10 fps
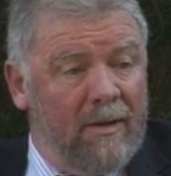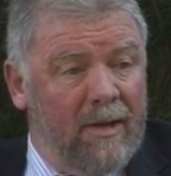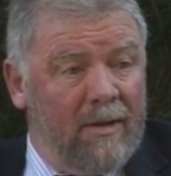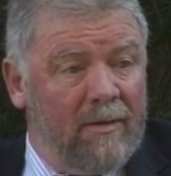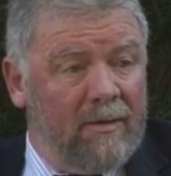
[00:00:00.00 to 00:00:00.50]

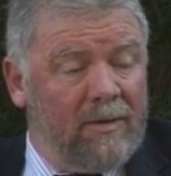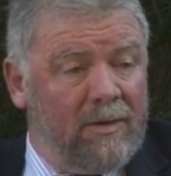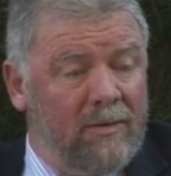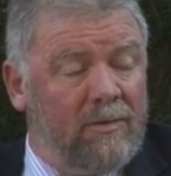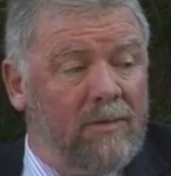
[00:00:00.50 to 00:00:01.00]
young
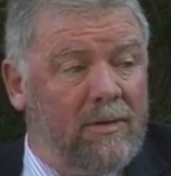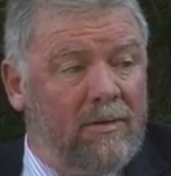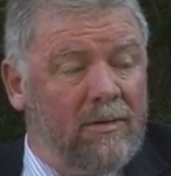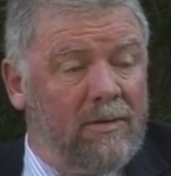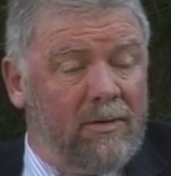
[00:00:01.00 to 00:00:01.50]

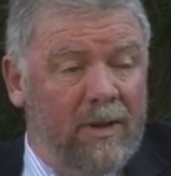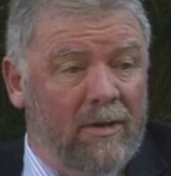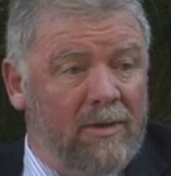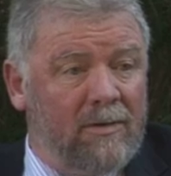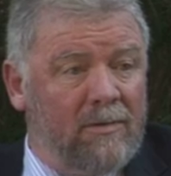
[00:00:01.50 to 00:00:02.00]
children, 2
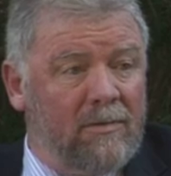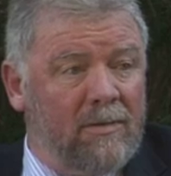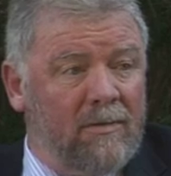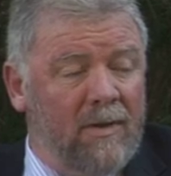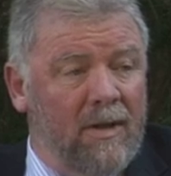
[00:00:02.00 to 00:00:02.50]
young
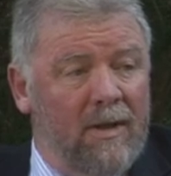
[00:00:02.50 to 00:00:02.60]
children.